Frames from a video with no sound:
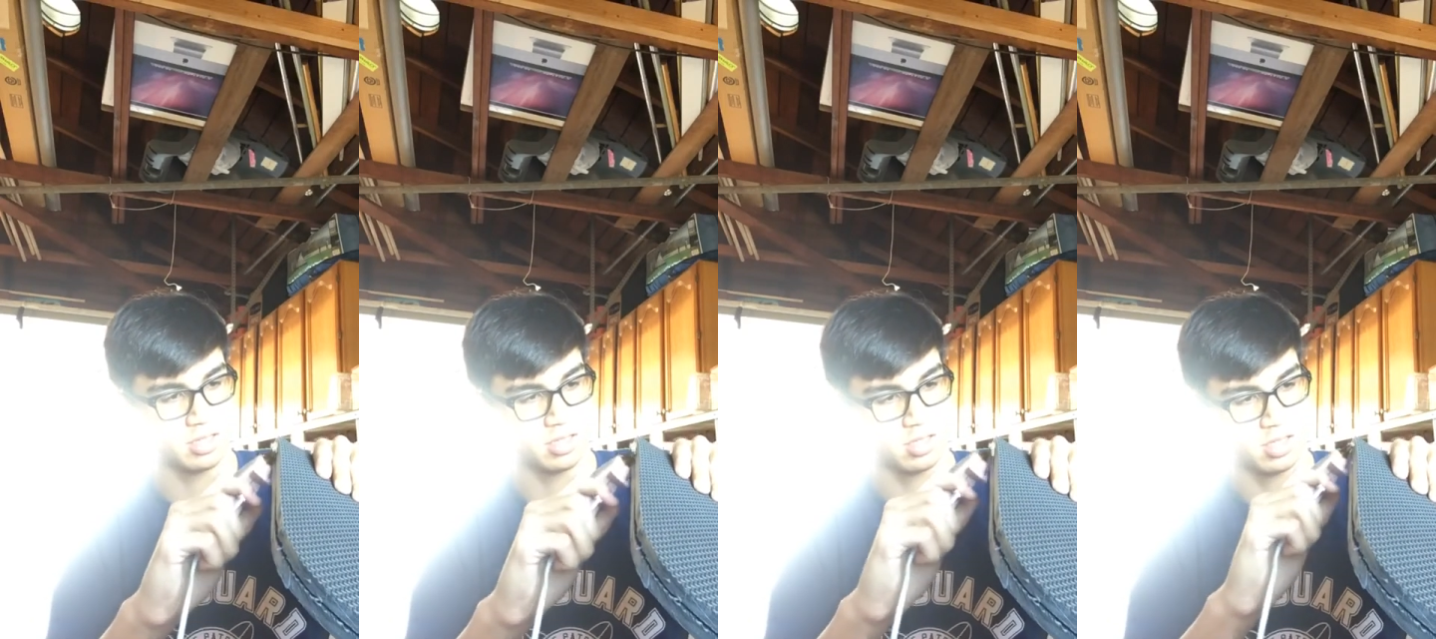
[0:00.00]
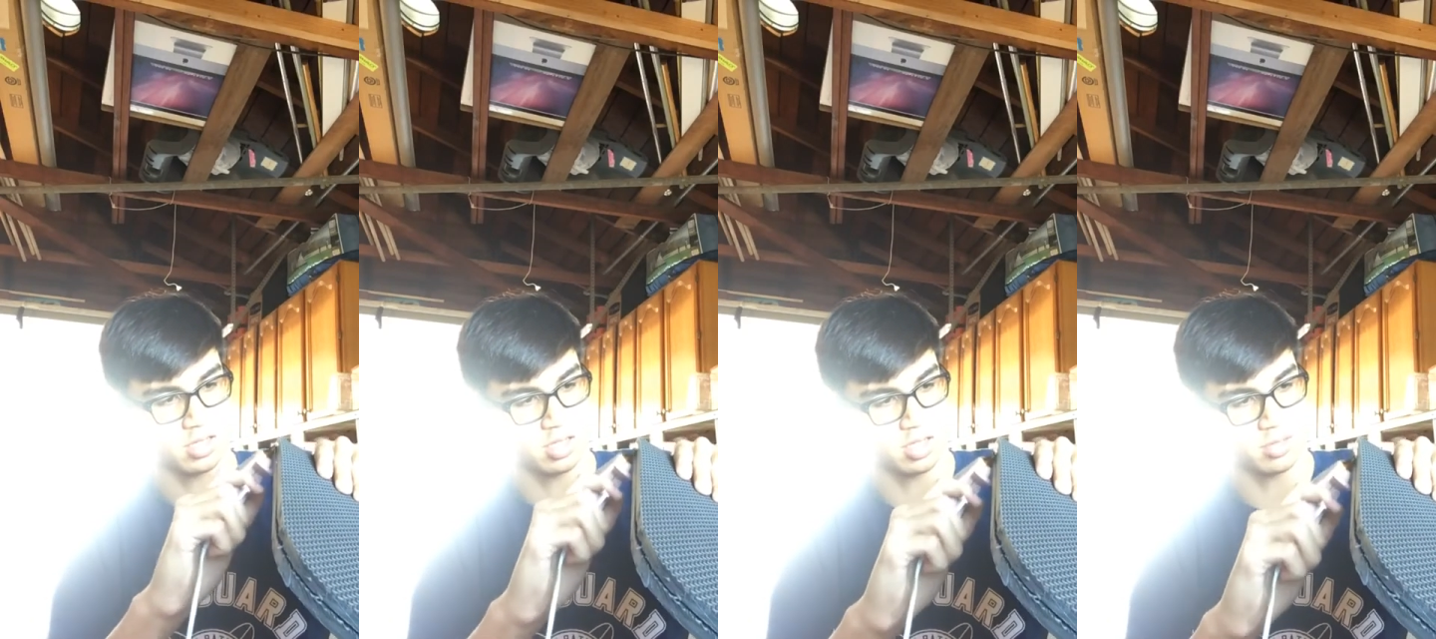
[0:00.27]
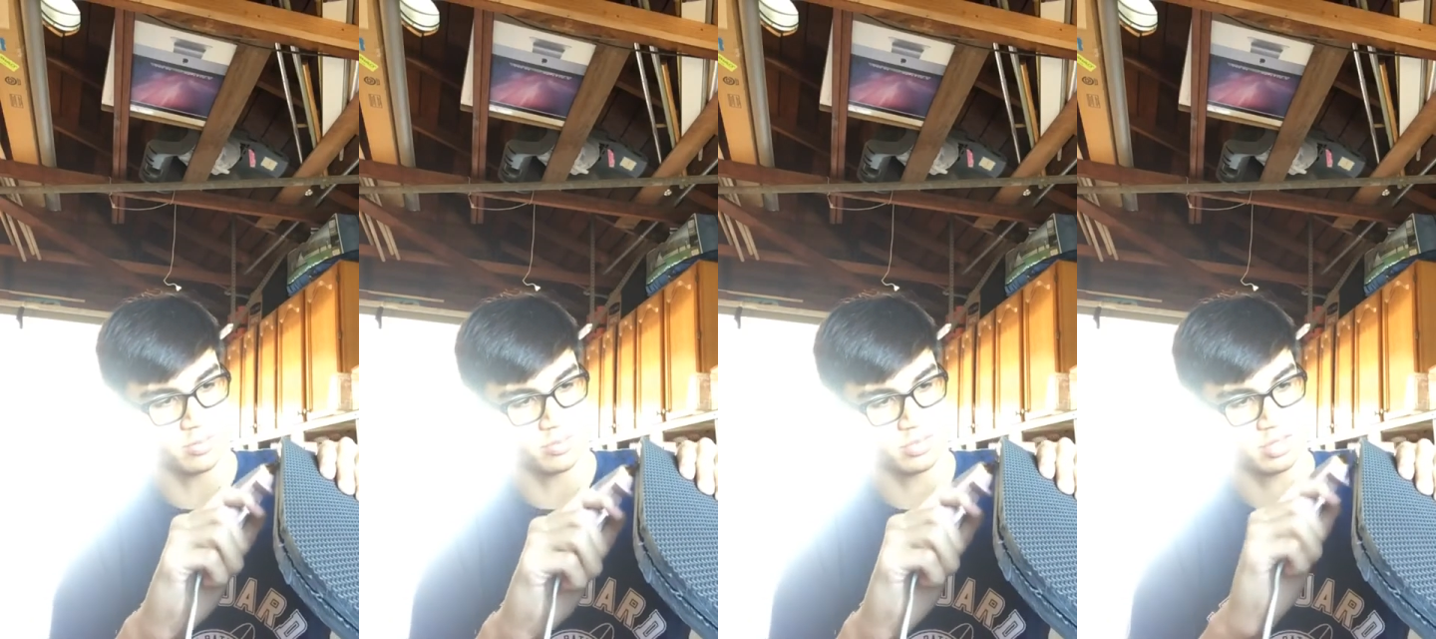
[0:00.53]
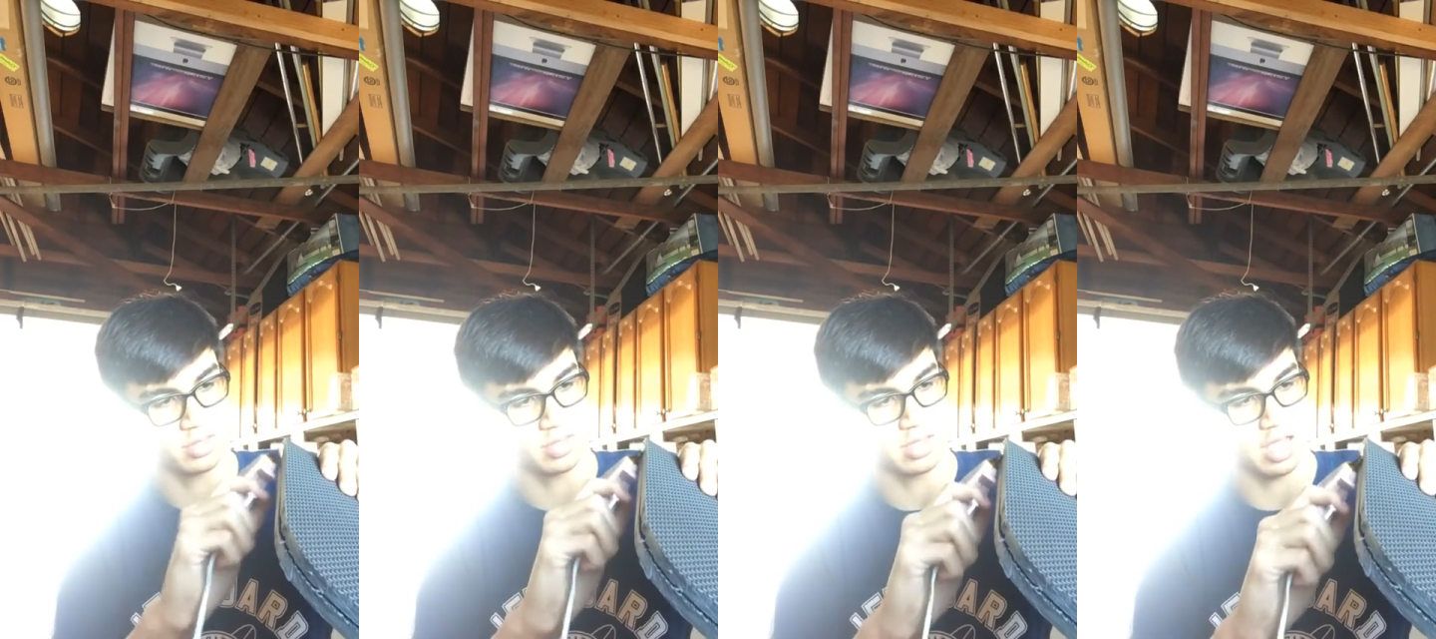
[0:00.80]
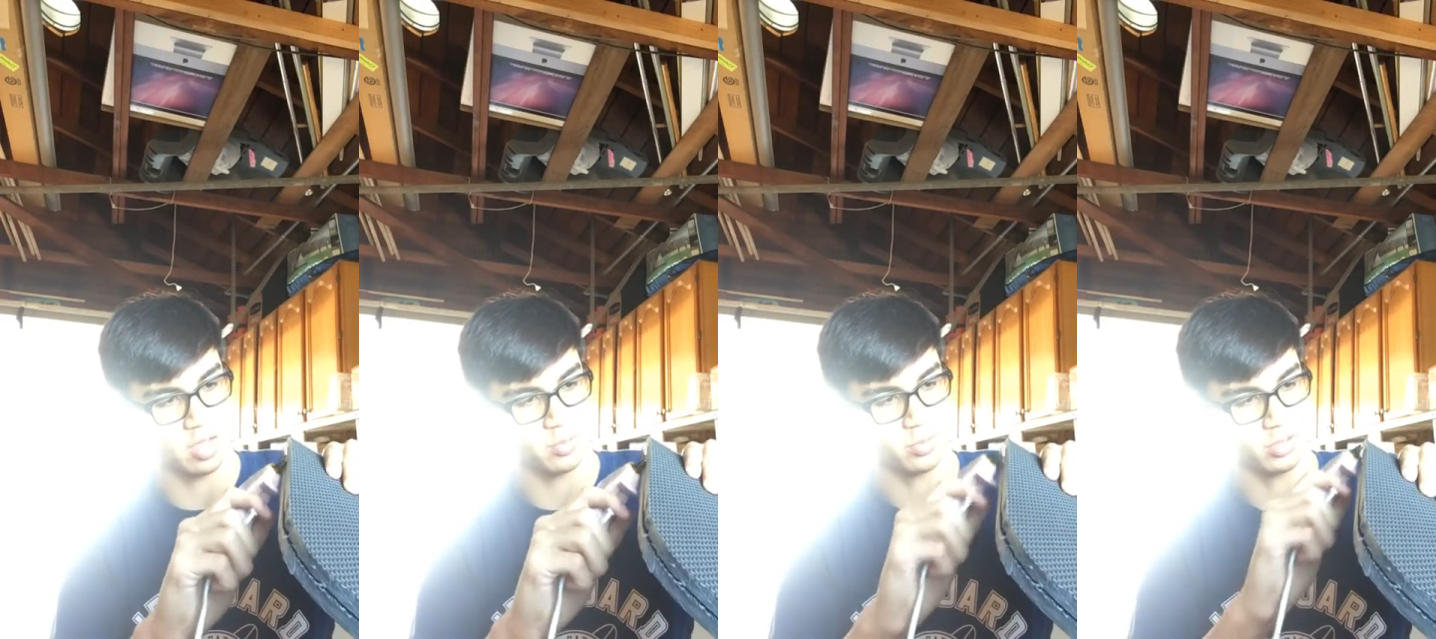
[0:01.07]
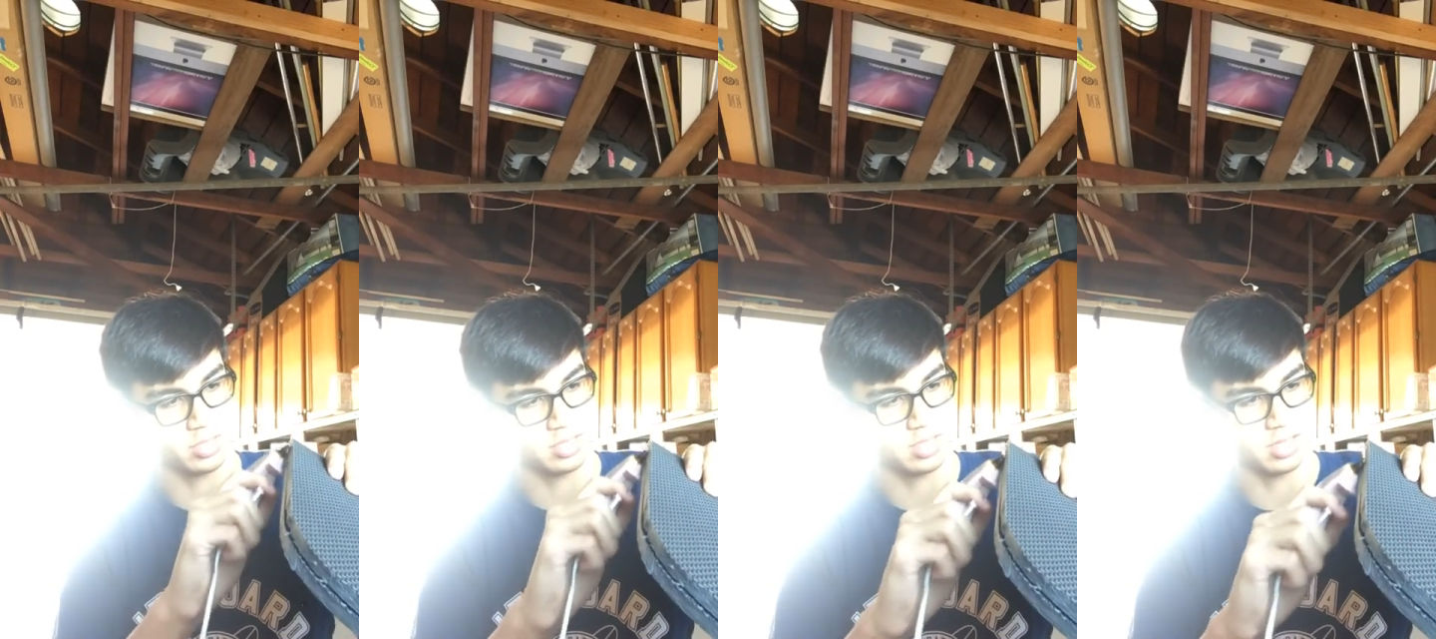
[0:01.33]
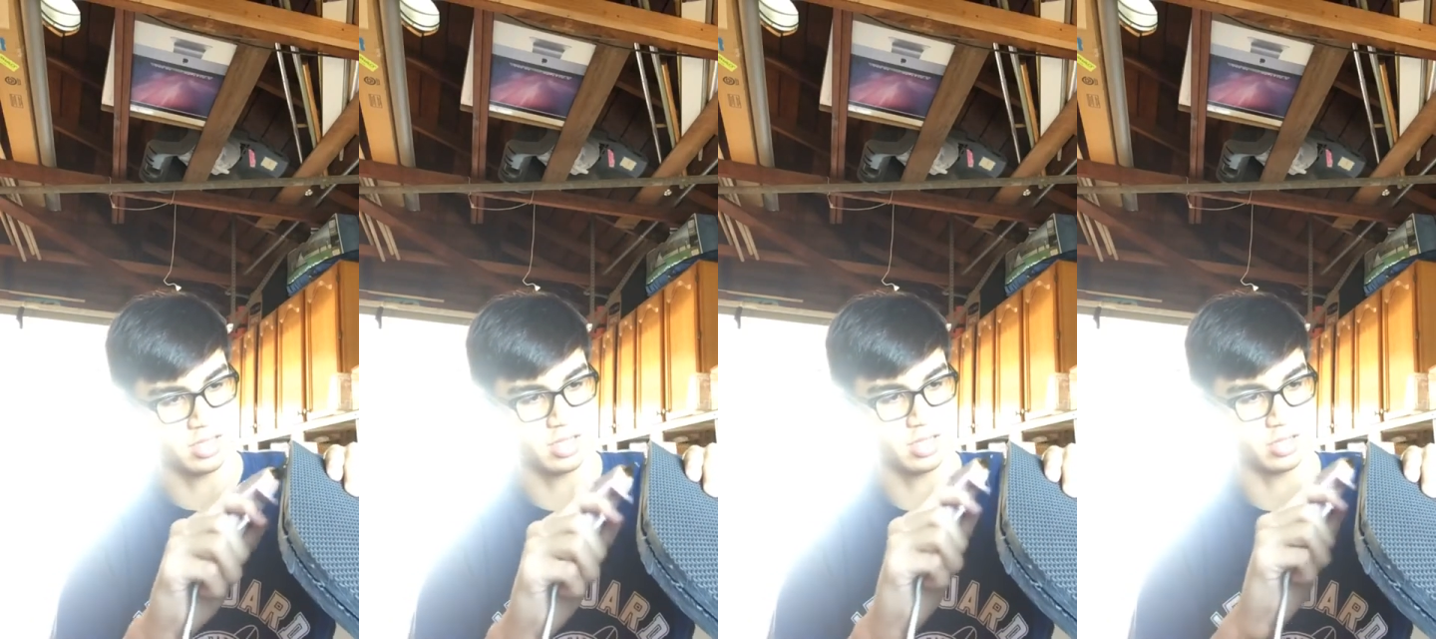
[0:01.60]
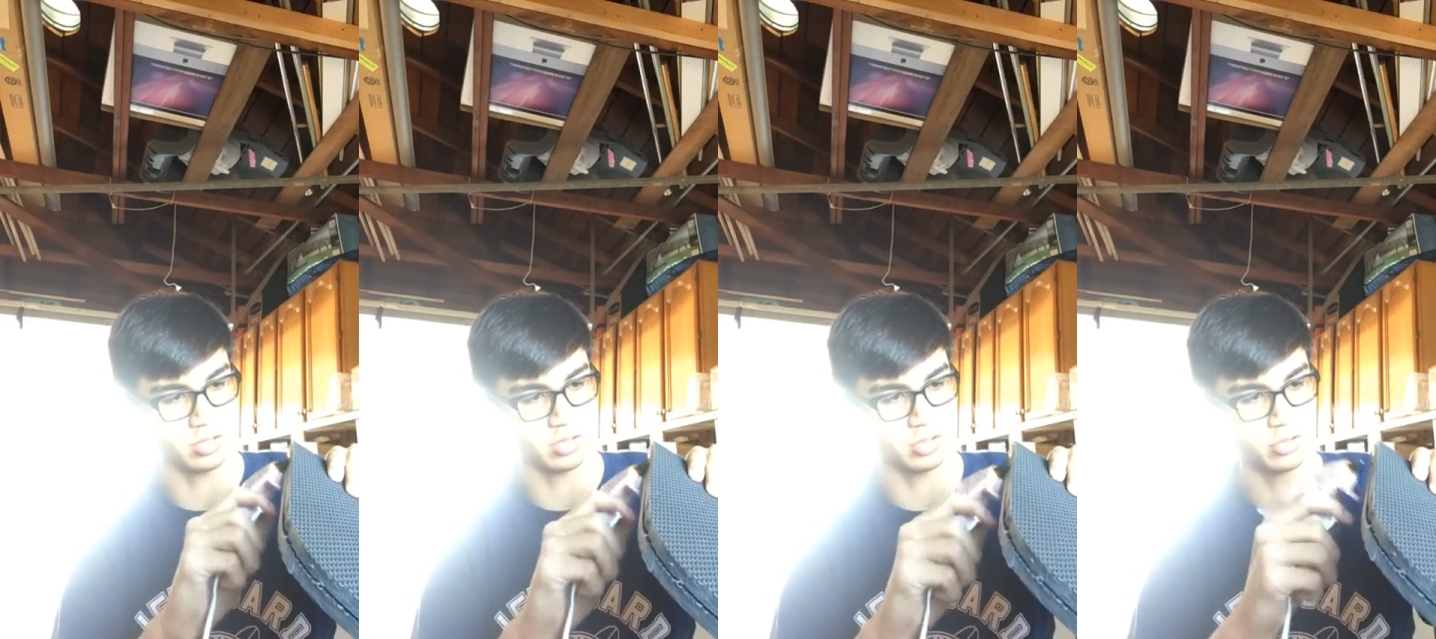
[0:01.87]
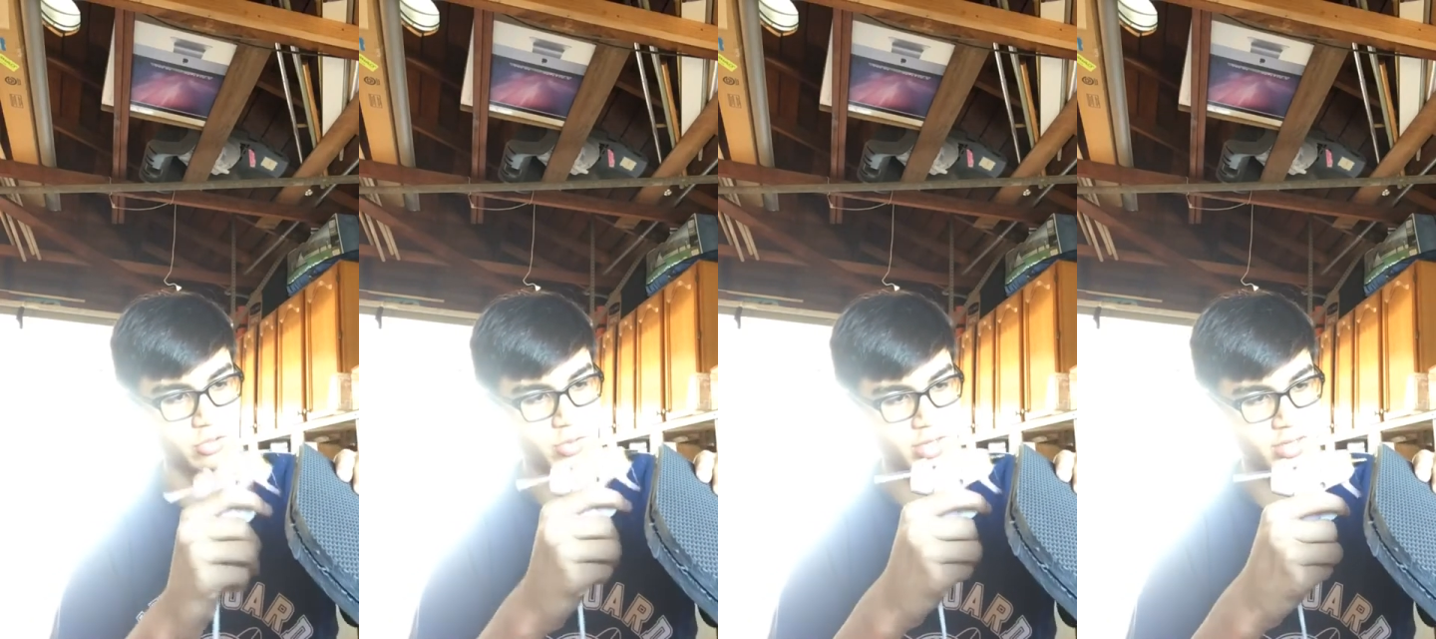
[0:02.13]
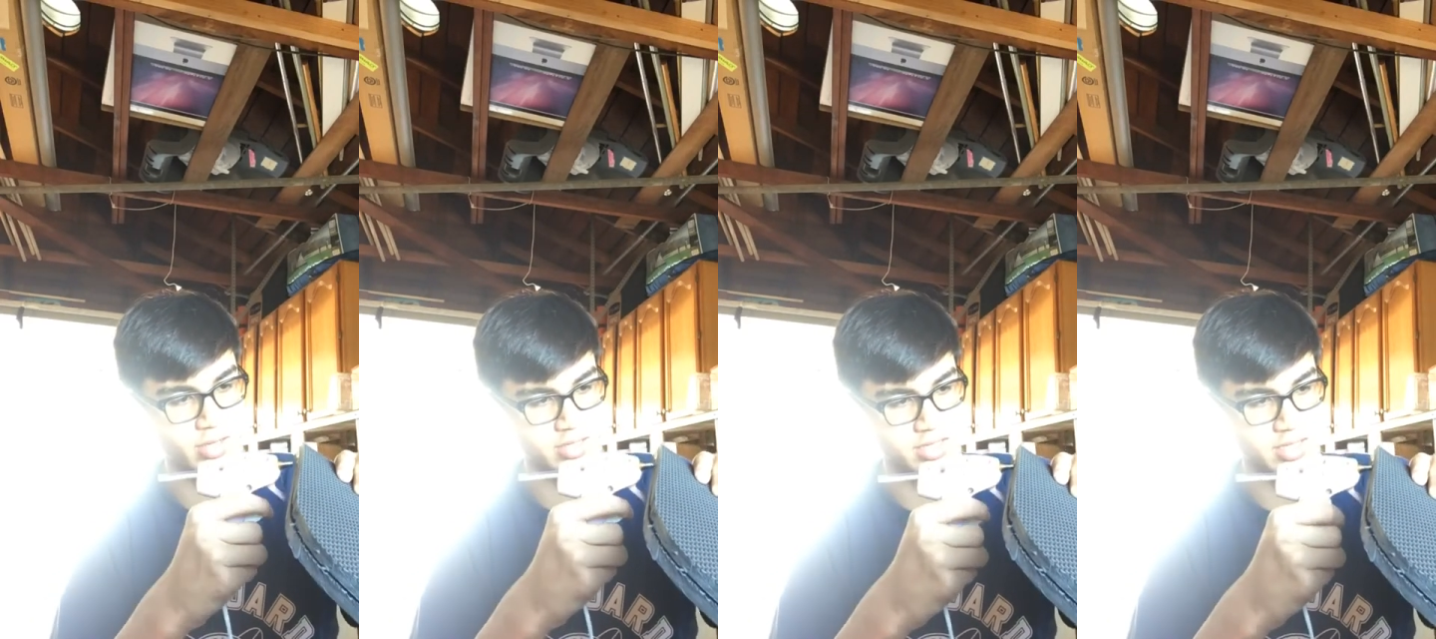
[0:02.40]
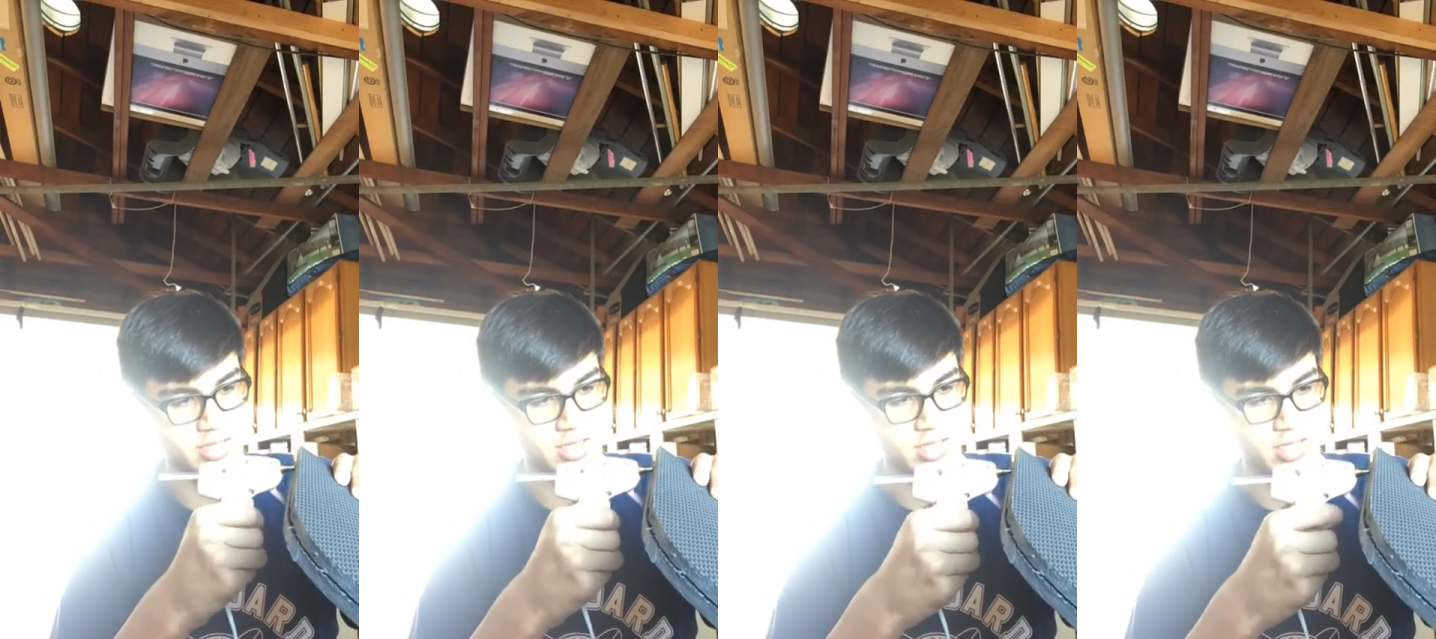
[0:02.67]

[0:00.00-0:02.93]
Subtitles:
outputs the glue and just like